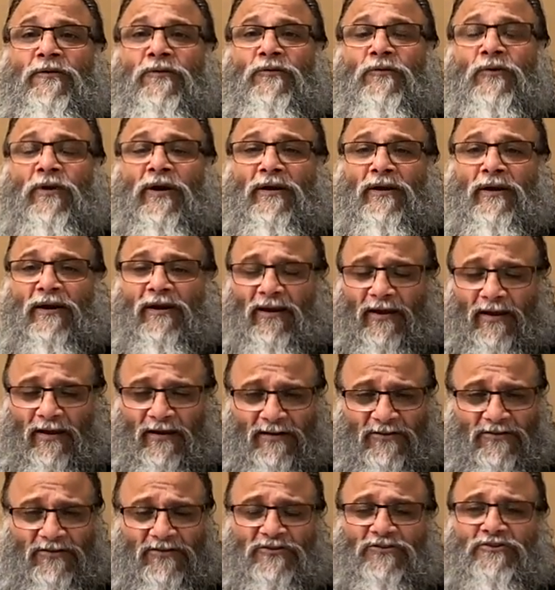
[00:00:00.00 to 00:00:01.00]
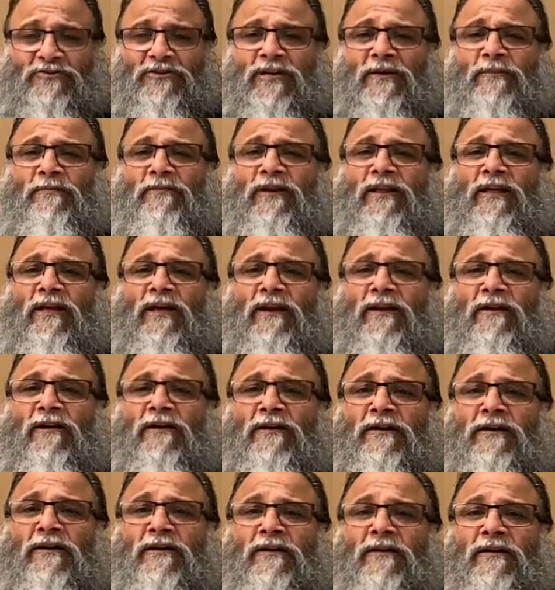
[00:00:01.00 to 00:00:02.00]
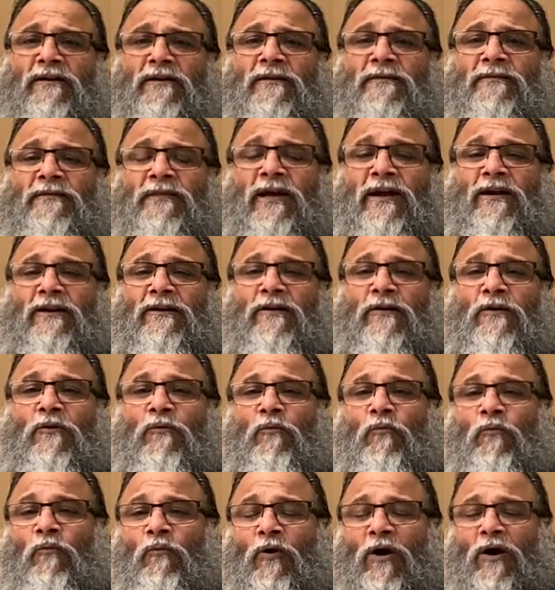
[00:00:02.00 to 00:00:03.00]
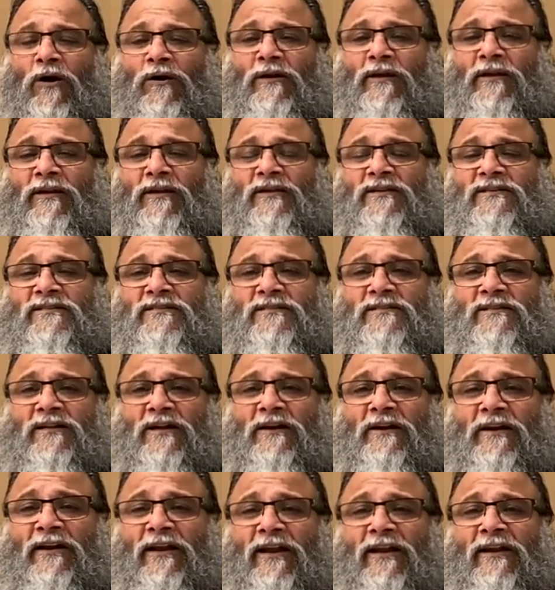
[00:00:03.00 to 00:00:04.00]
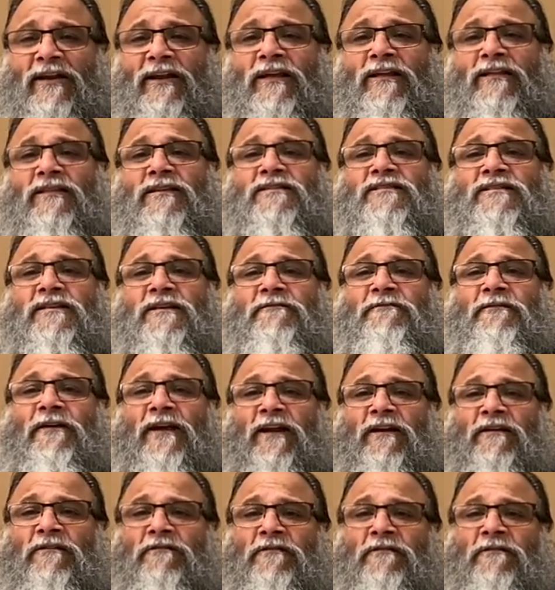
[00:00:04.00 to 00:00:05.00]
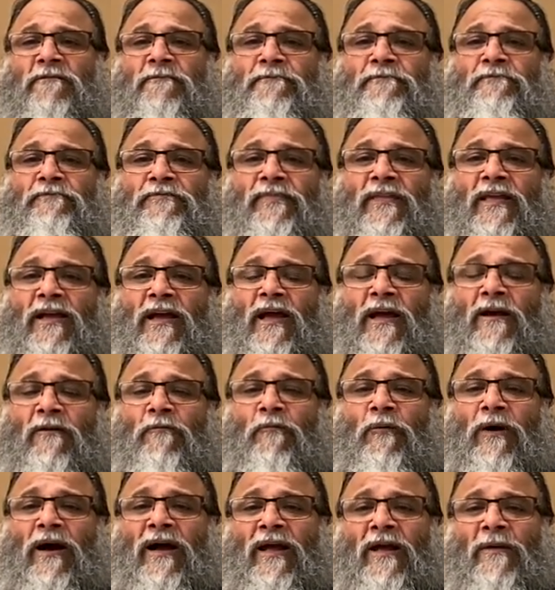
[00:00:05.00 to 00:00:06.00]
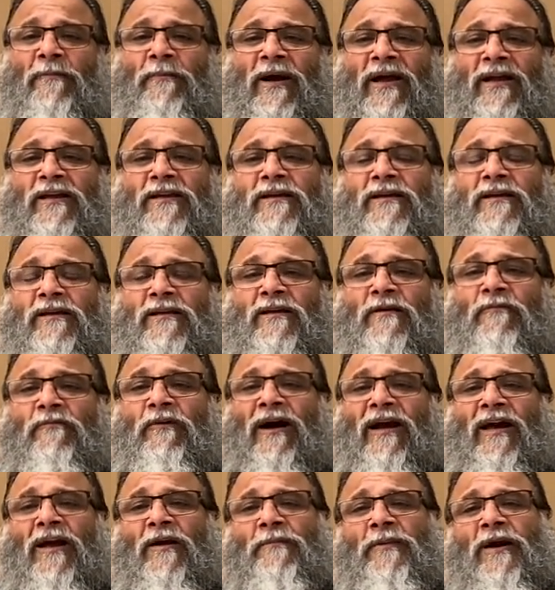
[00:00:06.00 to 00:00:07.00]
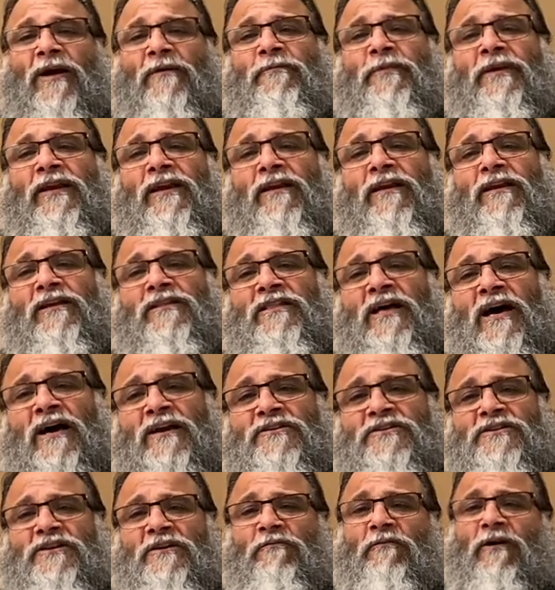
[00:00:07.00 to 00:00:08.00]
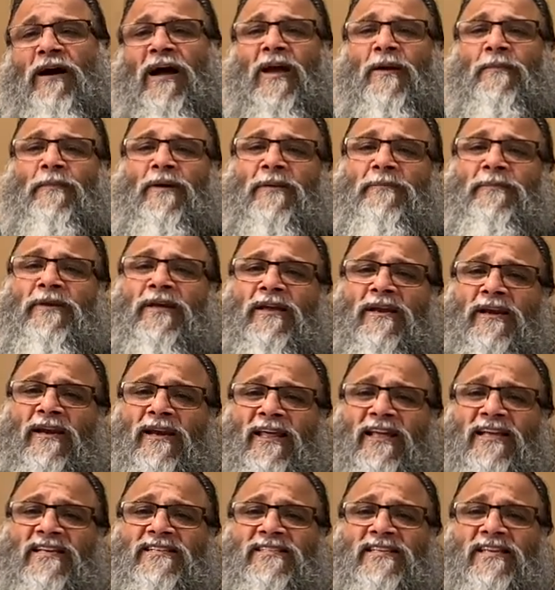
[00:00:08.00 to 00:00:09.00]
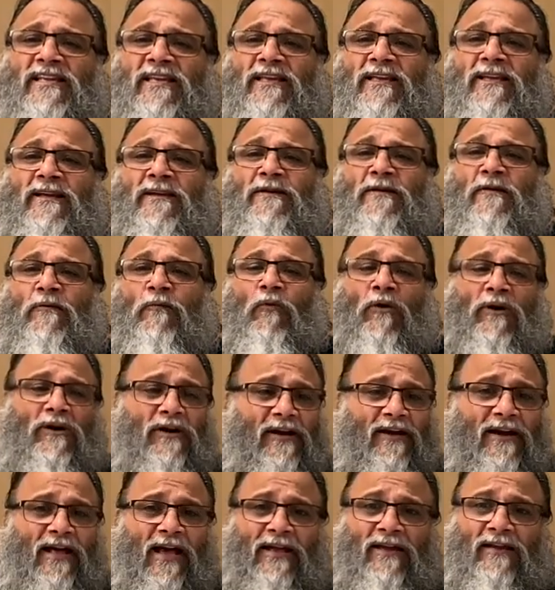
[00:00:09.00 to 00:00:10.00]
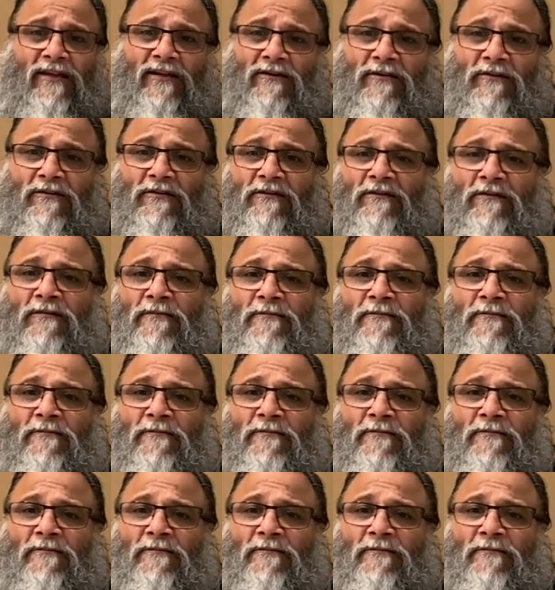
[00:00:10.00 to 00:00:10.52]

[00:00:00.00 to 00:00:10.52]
You are extremely alert that what is creating this effect why am i why am i being lethargic why am i being lazy what did i eat